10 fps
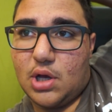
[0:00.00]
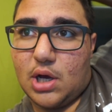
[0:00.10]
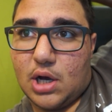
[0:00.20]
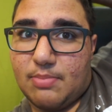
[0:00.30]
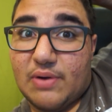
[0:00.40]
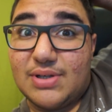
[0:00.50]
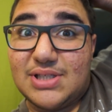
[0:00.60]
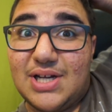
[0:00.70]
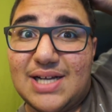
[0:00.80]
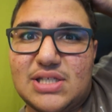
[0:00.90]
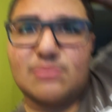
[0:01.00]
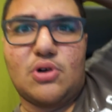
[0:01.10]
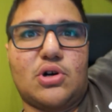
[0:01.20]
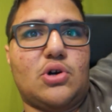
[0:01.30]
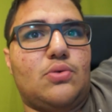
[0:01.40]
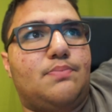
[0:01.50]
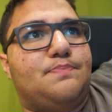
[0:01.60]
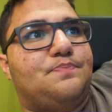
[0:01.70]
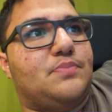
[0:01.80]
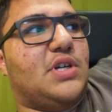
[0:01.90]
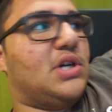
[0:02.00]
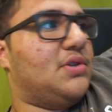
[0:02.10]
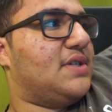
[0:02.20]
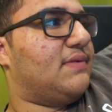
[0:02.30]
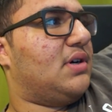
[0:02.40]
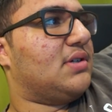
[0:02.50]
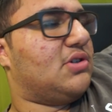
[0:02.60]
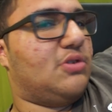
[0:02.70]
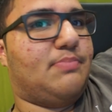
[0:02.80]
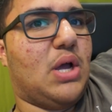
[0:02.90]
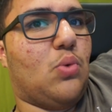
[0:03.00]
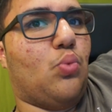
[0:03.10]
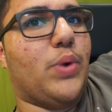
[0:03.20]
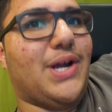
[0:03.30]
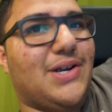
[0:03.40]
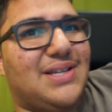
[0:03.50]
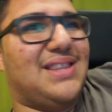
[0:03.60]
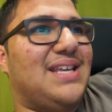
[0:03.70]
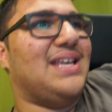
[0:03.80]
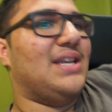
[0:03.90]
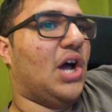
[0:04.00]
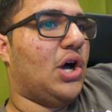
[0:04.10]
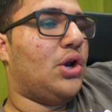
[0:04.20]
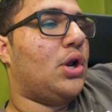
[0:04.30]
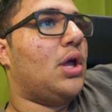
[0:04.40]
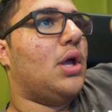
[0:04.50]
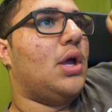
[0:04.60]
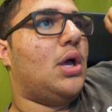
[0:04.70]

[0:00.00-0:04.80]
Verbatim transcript: Uh, but I will see you guys tomorrow. You know, these vlogs are a bit weirdly done.